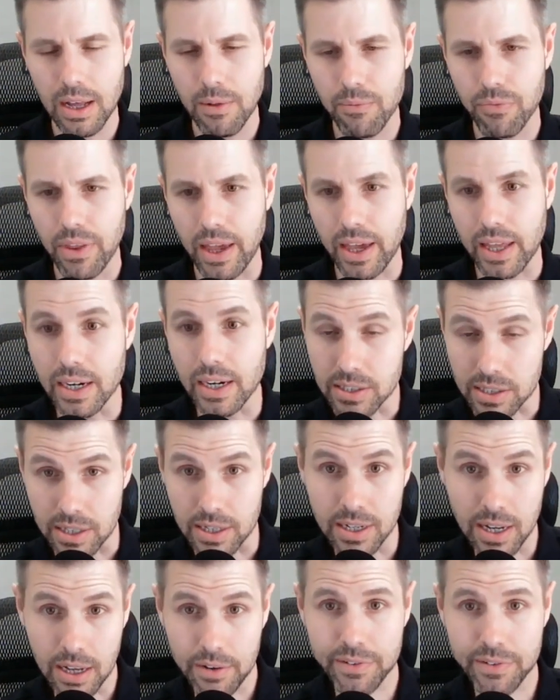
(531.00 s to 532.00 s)
and it's
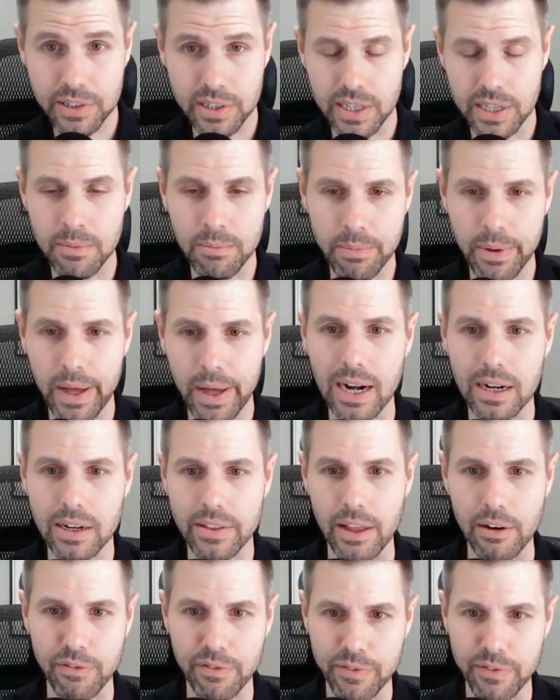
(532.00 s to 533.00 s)
enough to impact
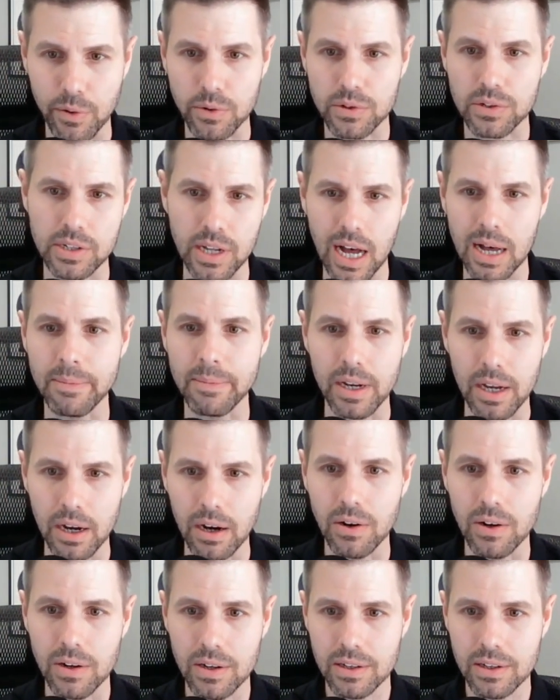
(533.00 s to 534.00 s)
that first domino,
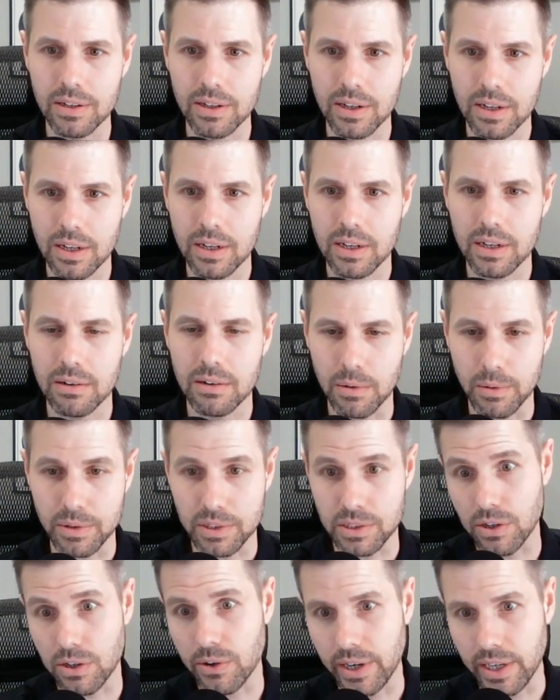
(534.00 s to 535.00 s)
which is
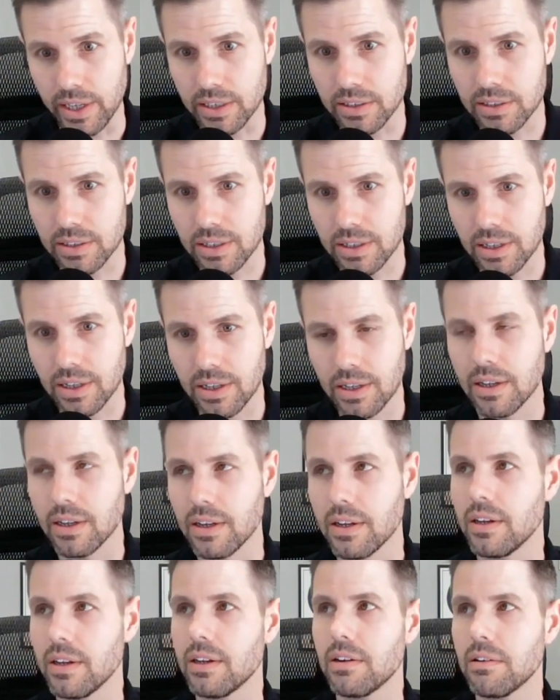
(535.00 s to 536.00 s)
earnings,
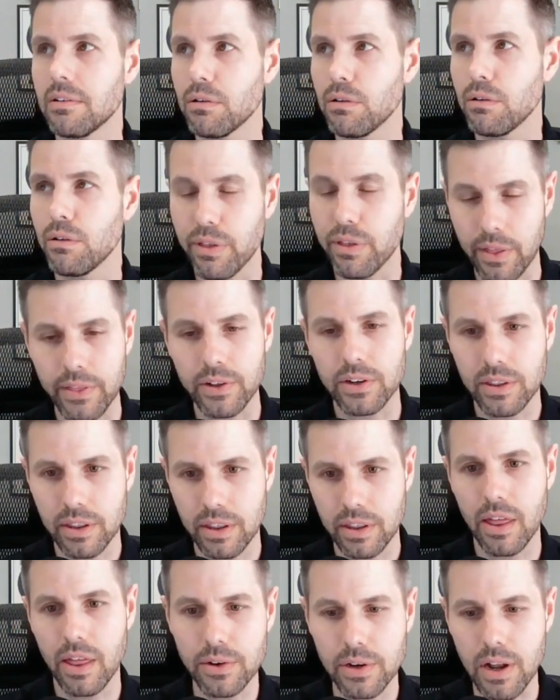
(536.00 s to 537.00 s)
then the
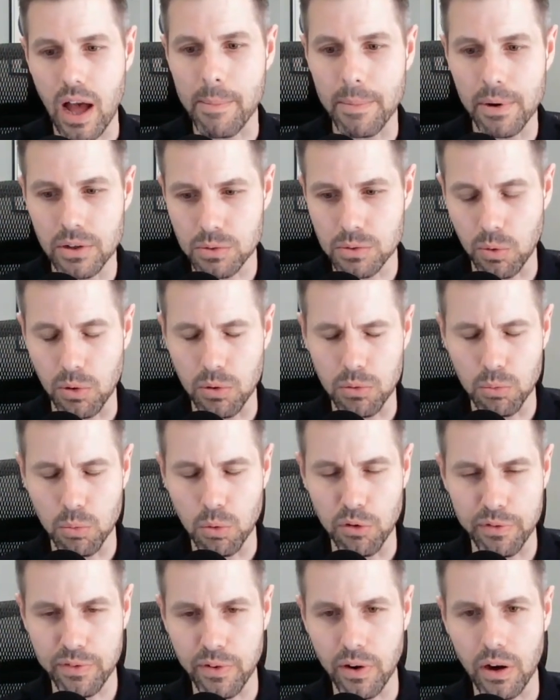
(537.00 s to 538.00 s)
other dominoes will
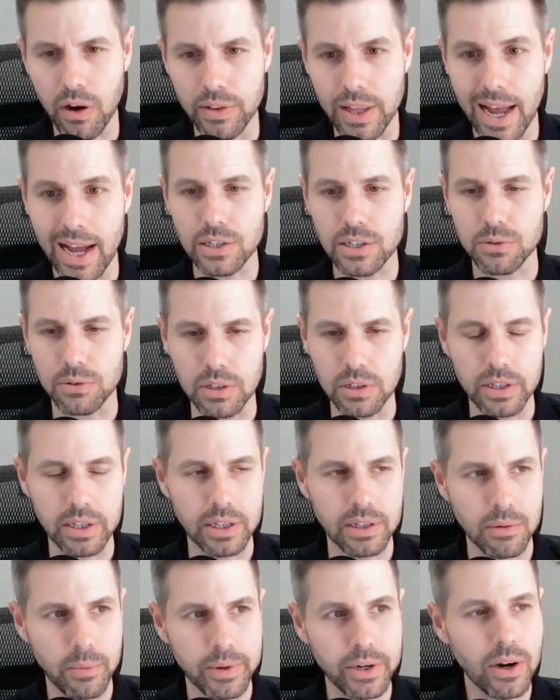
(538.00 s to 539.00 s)
fall naturally.
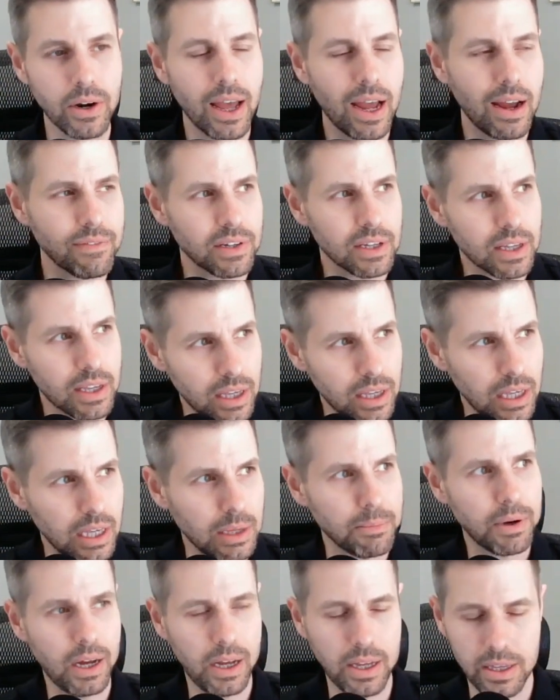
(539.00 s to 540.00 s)
We don't have to keep
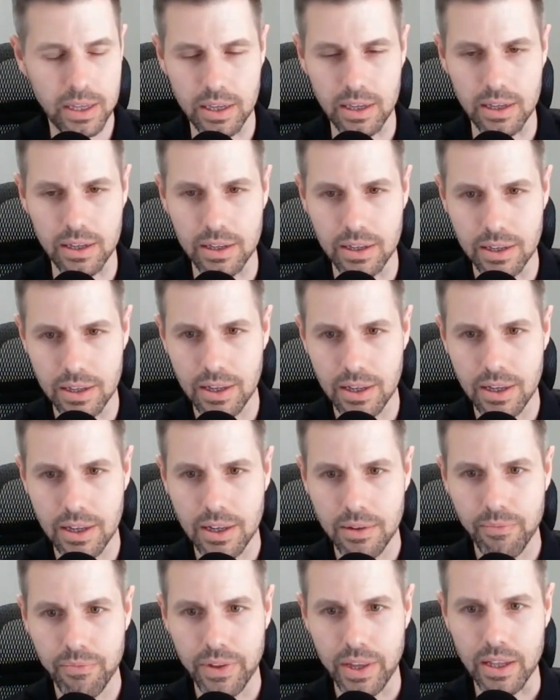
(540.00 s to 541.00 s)
hiking
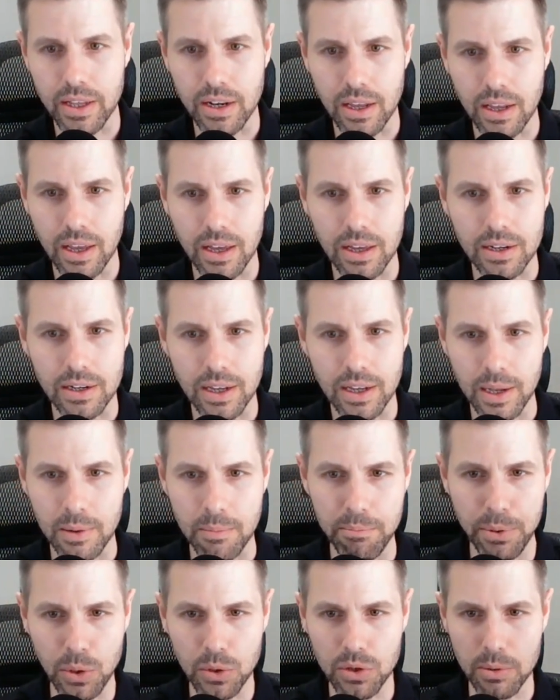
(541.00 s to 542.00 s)
and
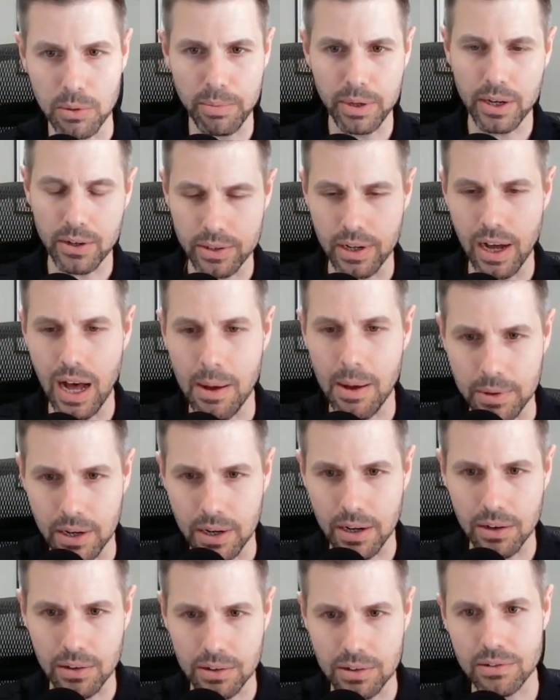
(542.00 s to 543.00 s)
build a bigger
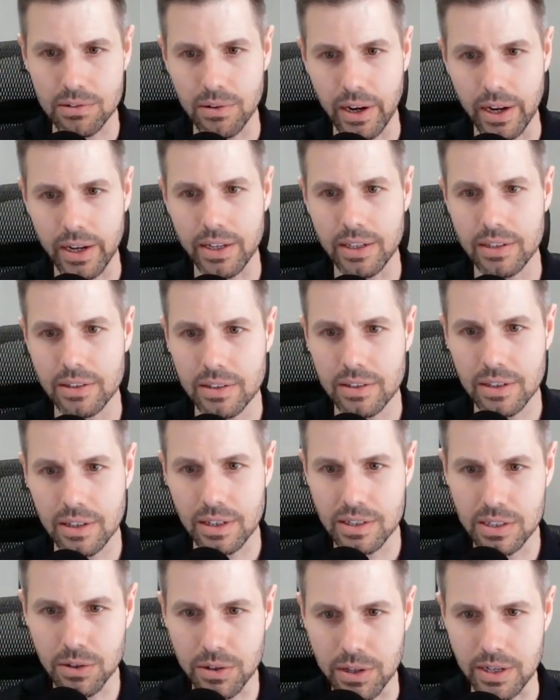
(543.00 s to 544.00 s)
domino, right? It's
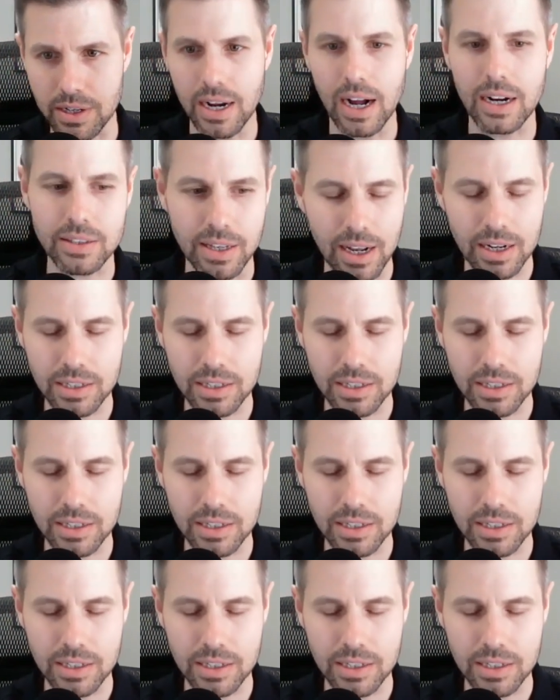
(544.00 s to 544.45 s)
still going to knock the next